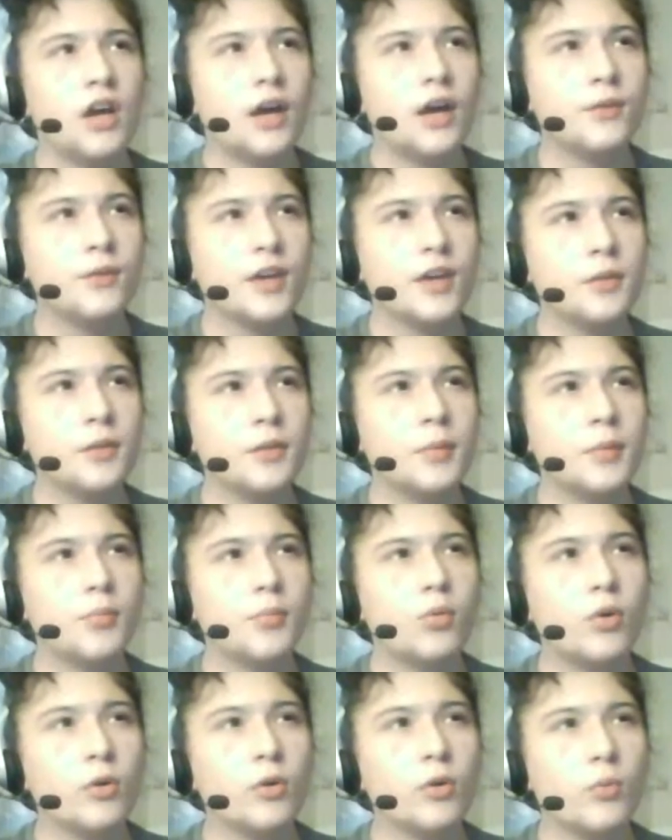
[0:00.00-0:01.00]
would have had been
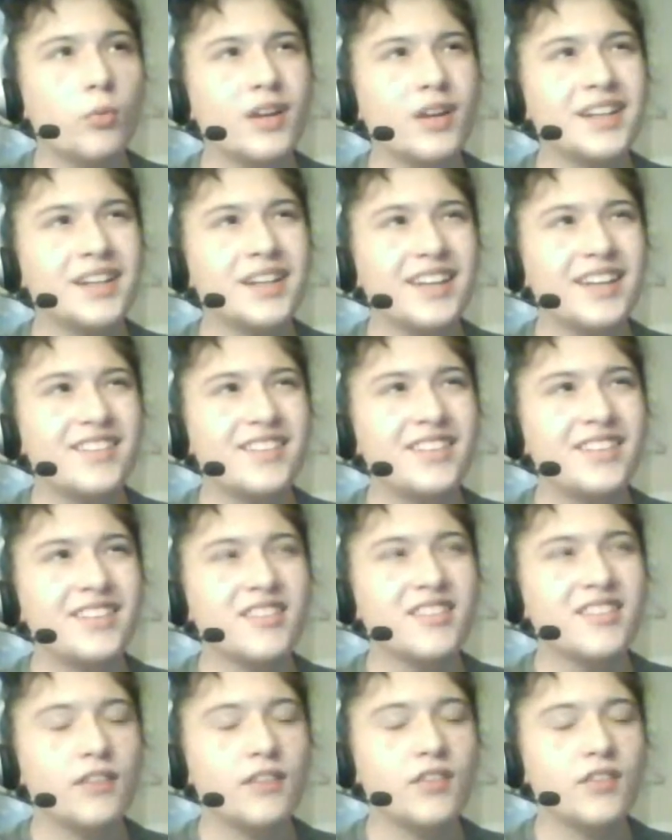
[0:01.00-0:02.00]
born in what,
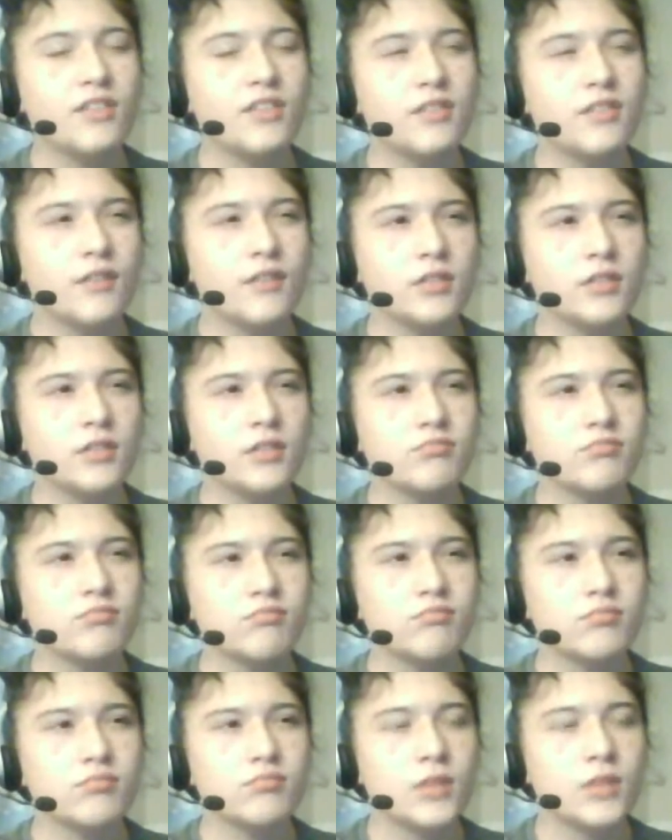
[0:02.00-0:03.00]
1977?
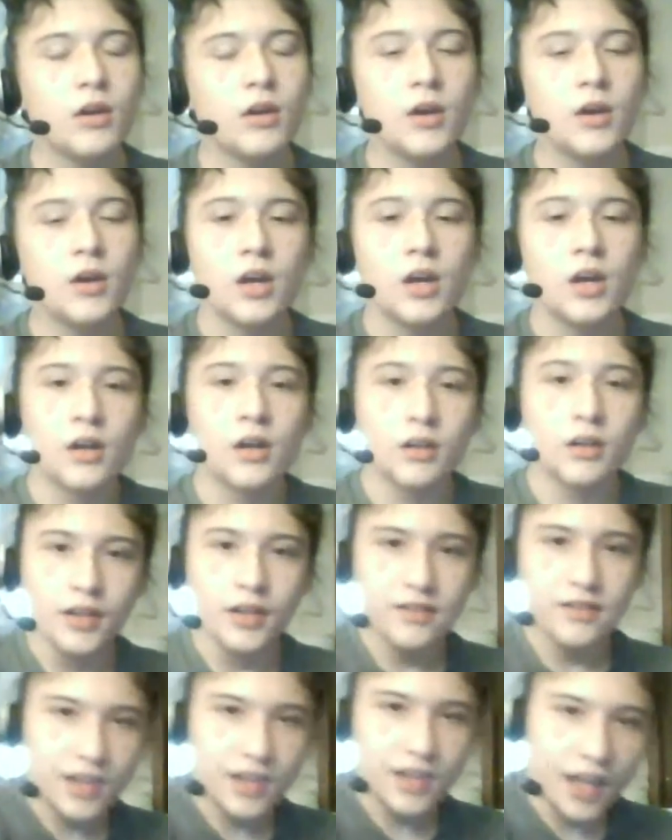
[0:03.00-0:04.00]

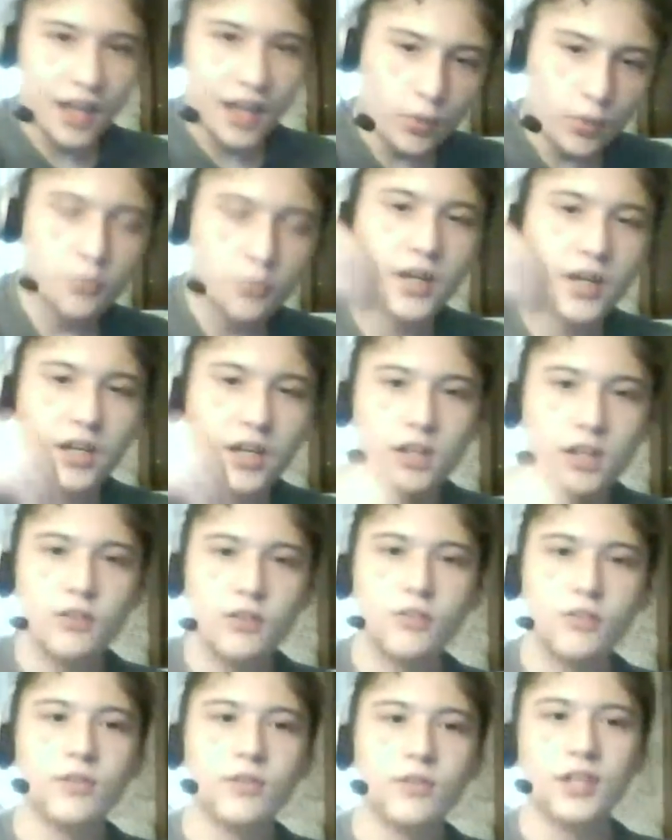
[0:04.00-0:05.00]
Let's say I was making a
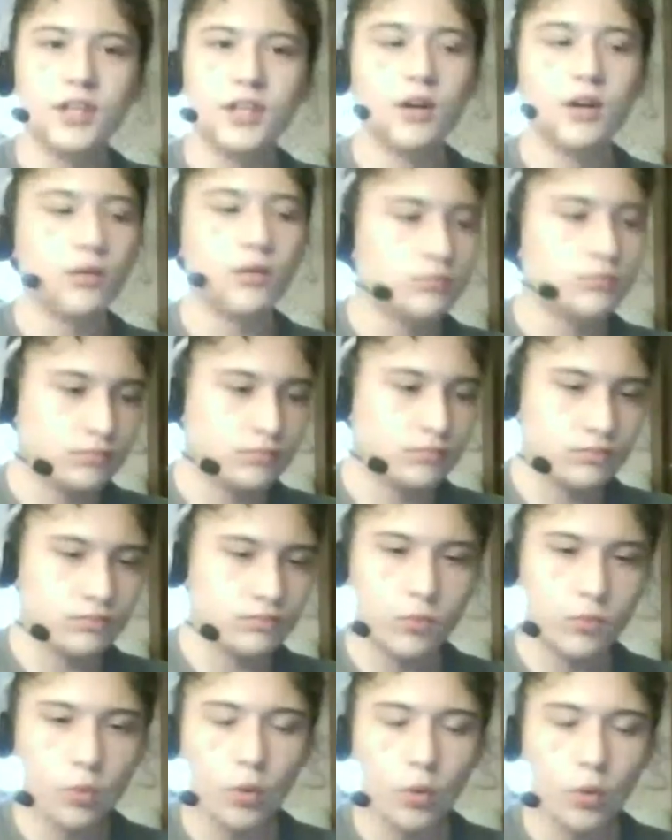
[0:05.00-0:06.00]
YouTube video,
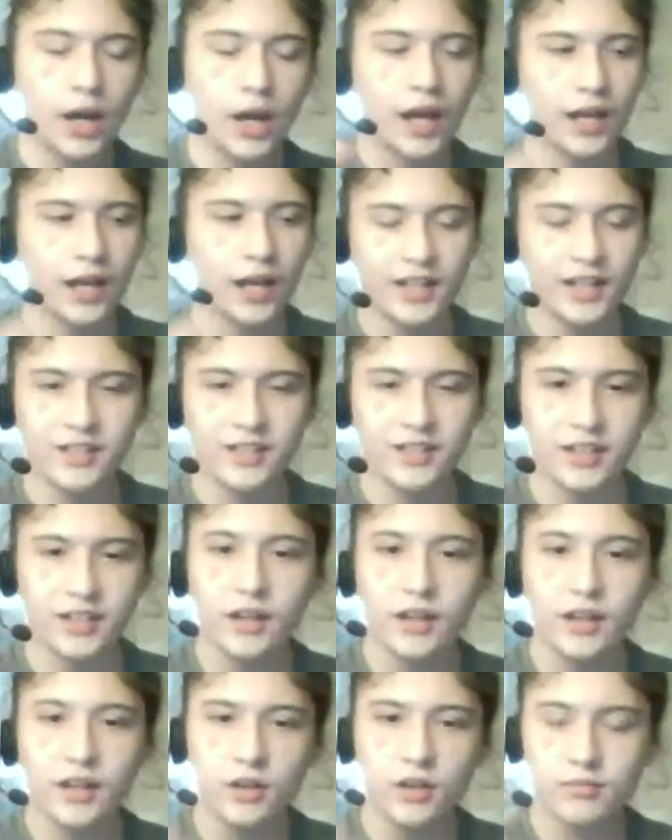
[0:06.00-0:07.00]
or at
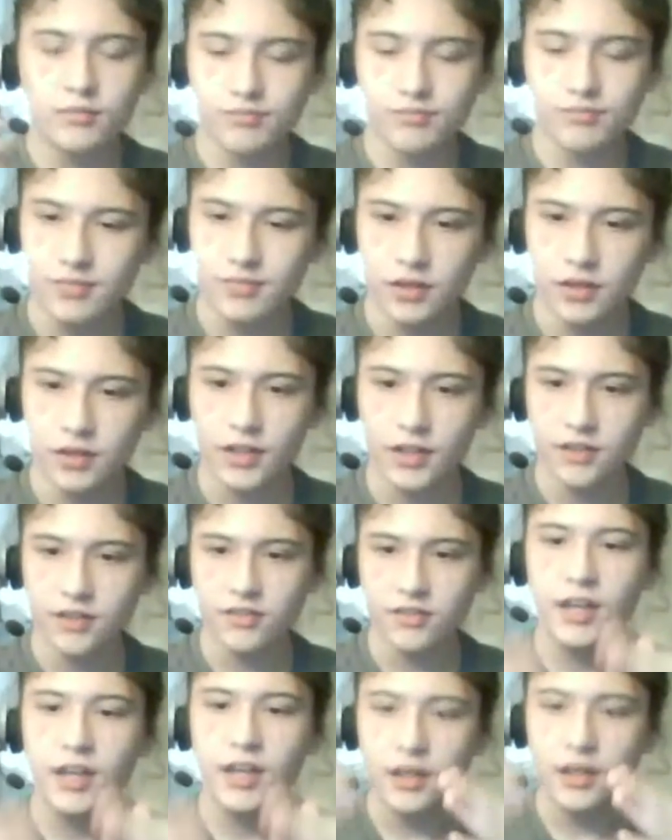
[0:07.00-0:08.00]
19, let's
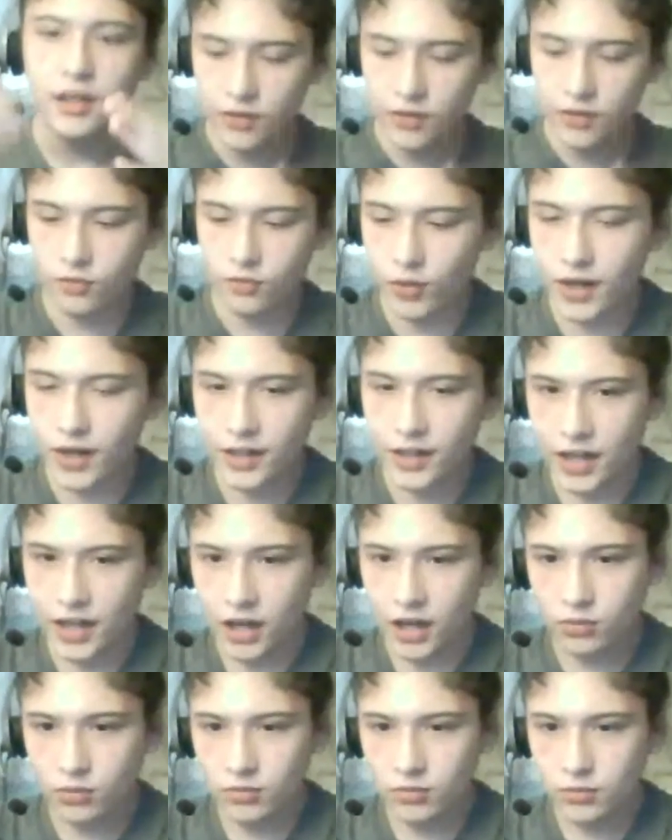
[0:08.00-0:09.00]
say this right
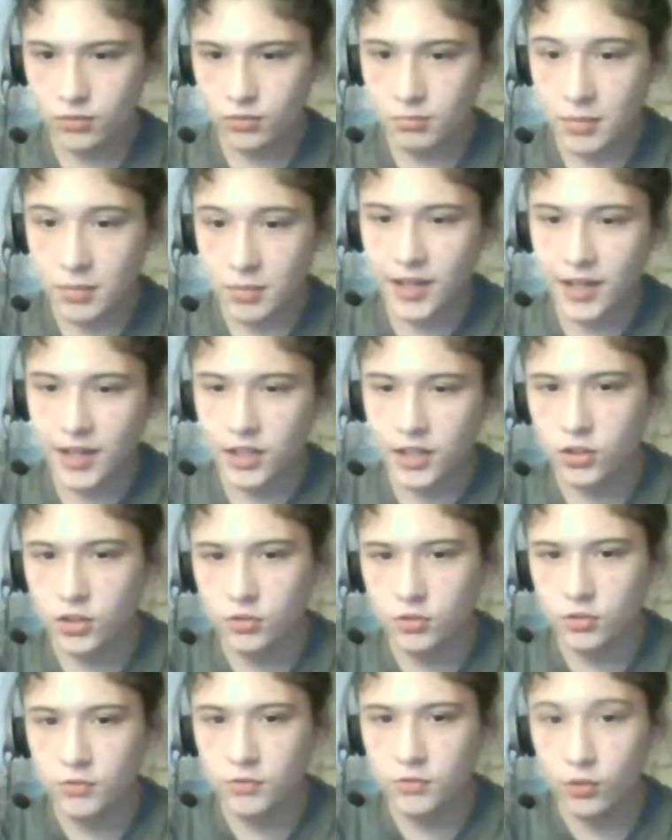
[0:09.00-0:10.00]
now, me making a
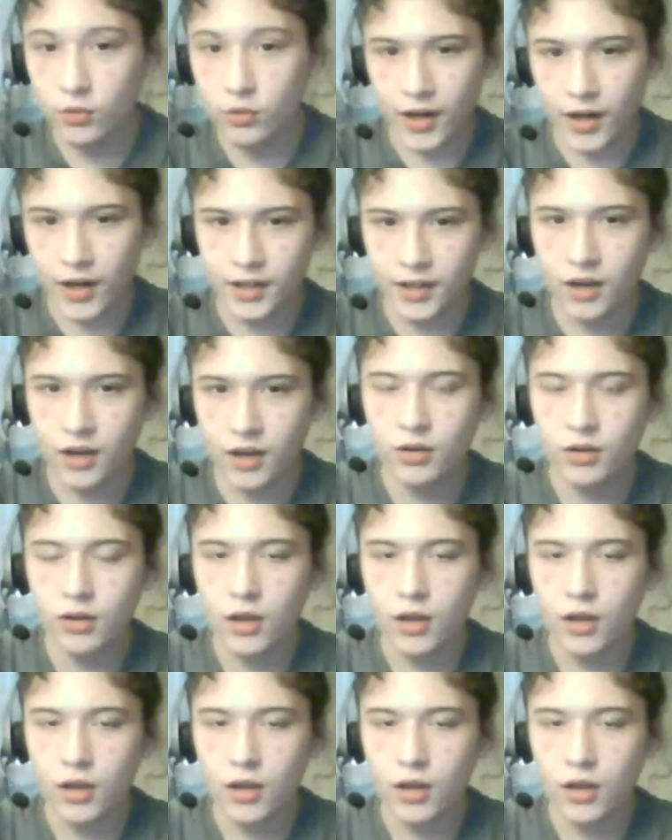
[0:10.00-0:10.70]
YouTube video right now,